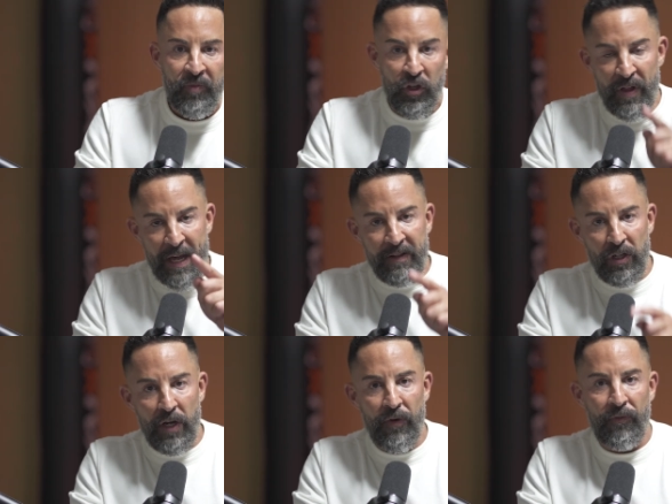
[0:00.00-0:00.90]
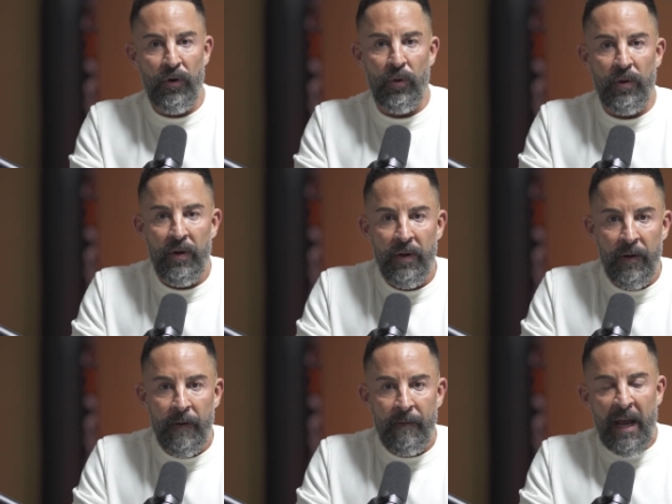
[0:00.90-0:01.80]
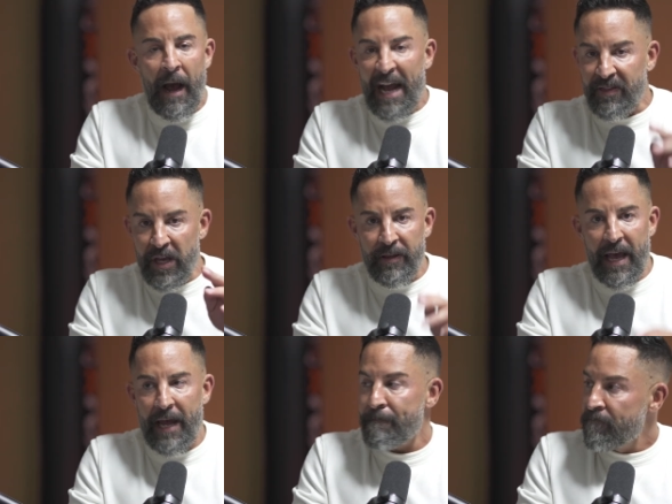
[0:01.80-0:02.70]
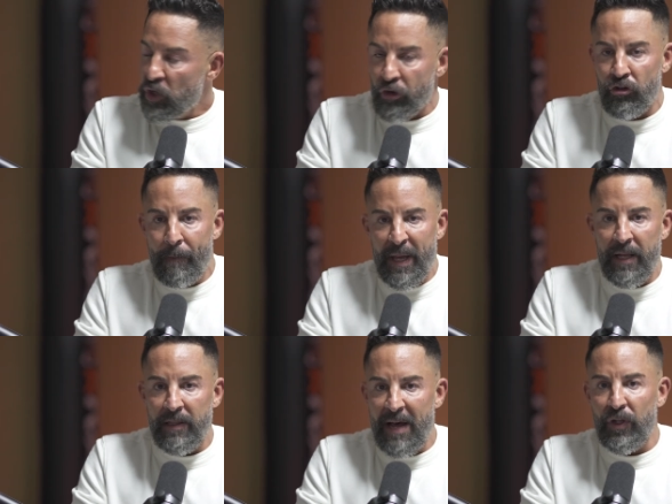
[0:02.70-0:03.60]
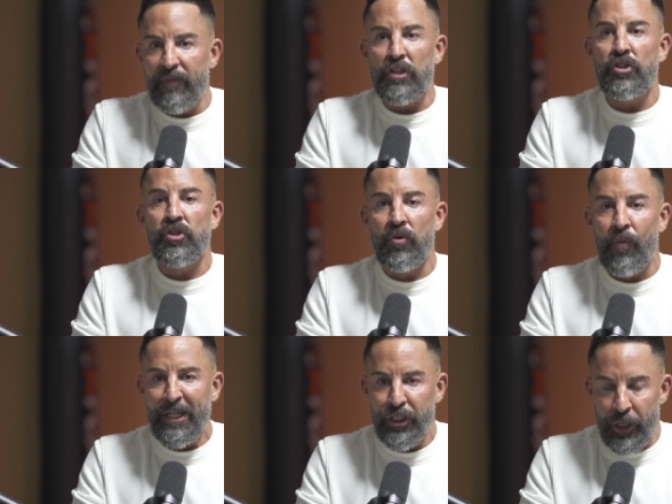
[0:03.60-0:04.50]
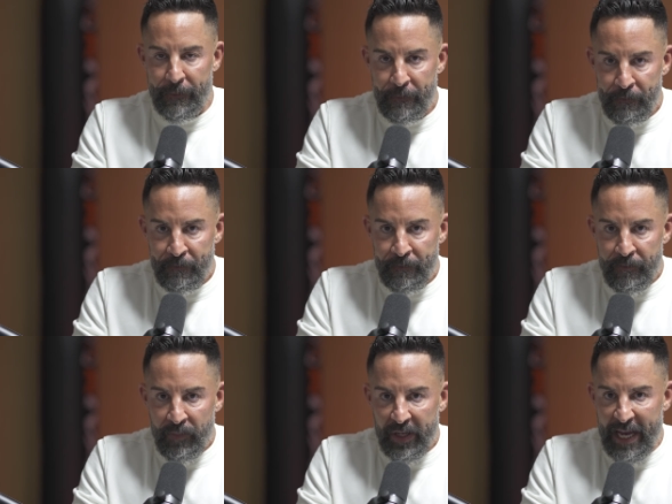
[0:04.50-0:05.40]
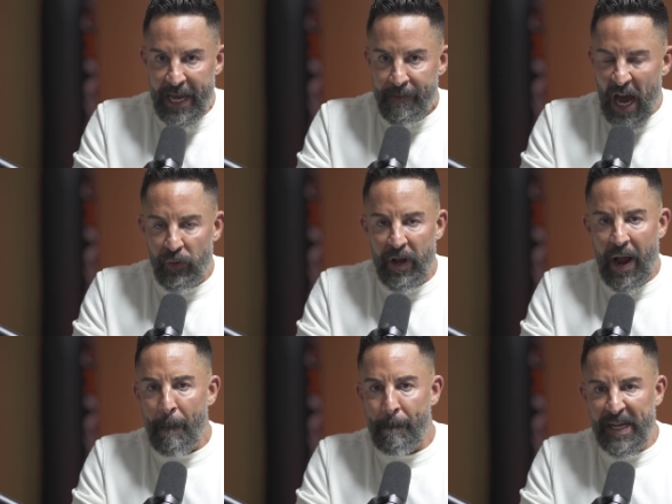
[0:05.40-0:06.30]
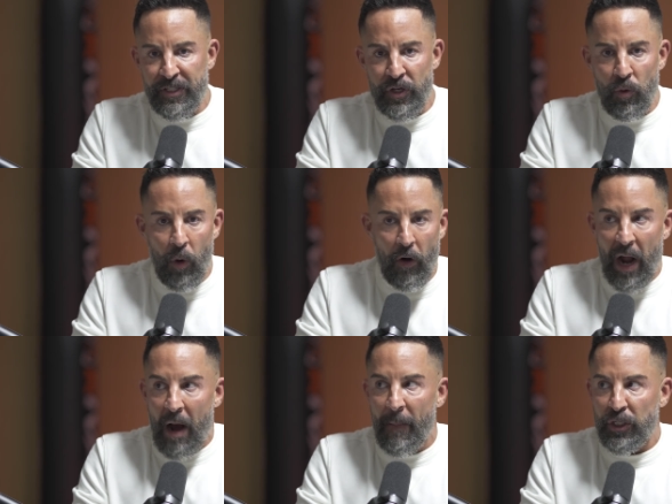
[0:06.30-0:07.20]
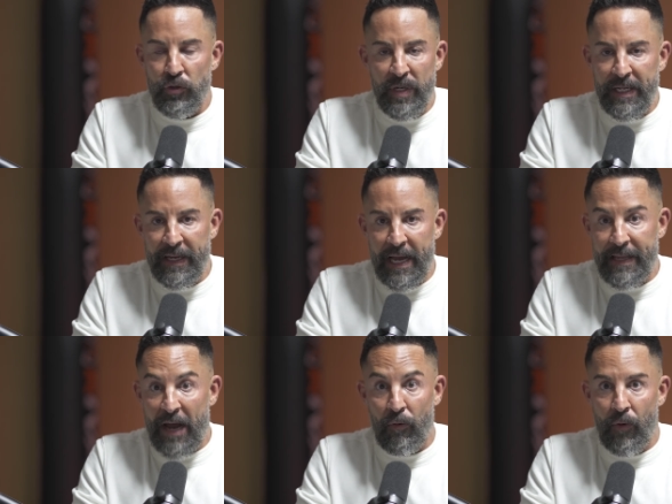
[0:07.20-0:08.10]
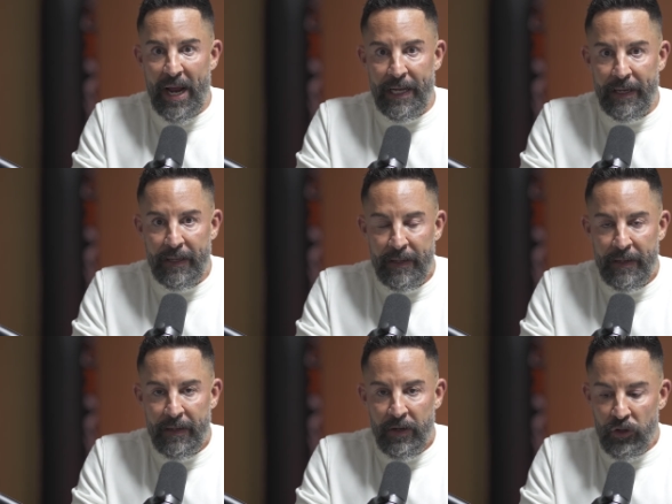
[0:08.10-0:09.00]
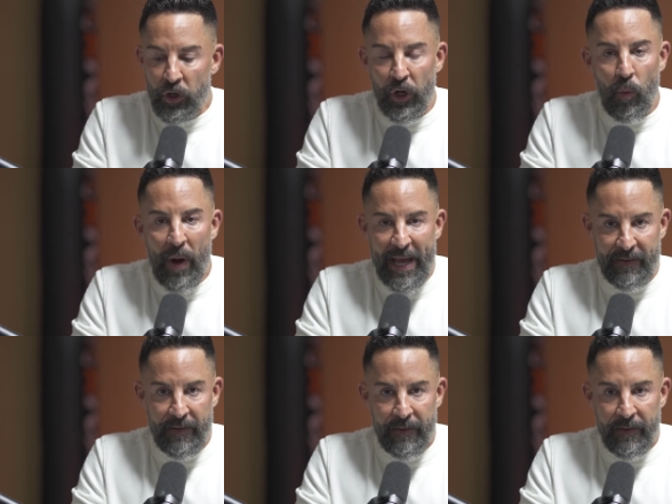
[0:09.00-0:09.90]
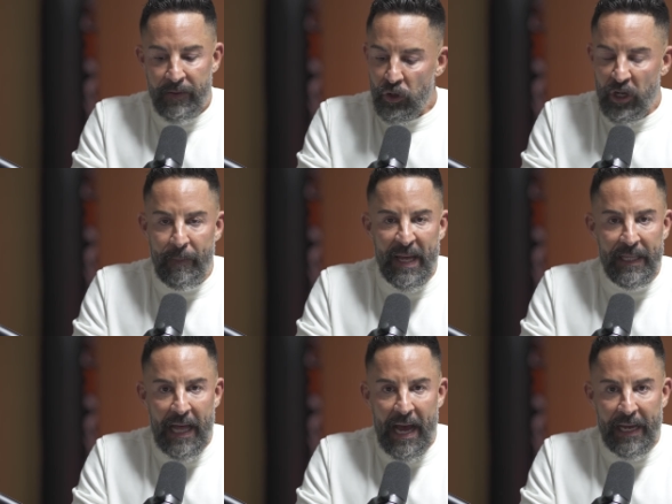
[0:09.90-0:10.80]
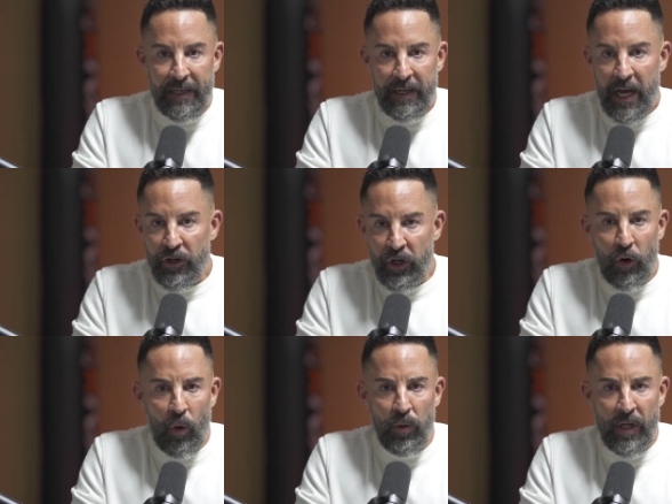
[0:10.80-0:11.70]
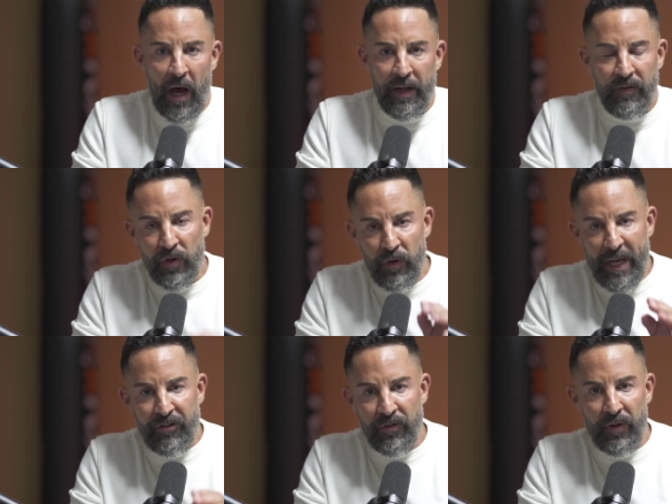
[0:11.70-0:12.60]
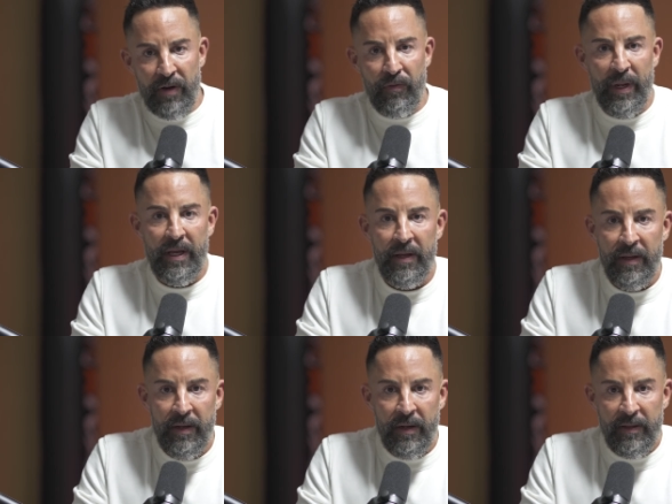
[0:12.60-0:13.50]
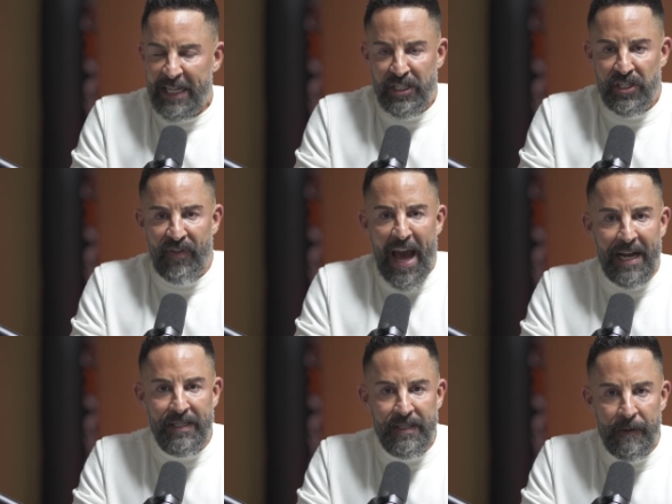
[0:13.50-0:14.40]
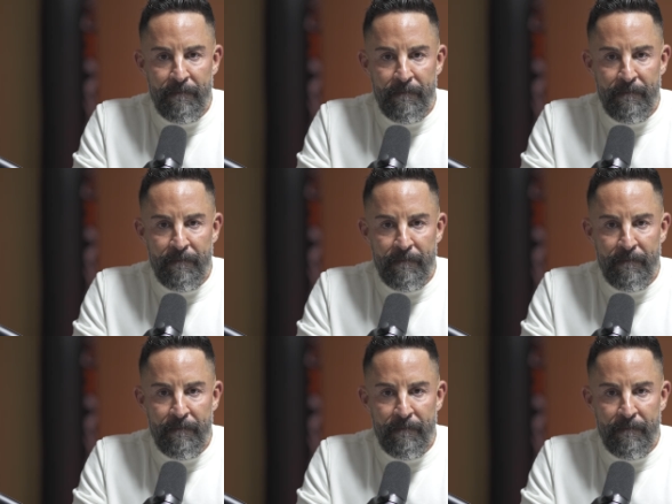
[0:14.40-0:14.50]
You're there to deliver food. I think that there should be a level of discretion. Okay? I don't care how busy you are or how much you need to get that rating. You're gonna wait. There's gonna be a line, and you're gonna hold on until you get your delivery. That's just facts.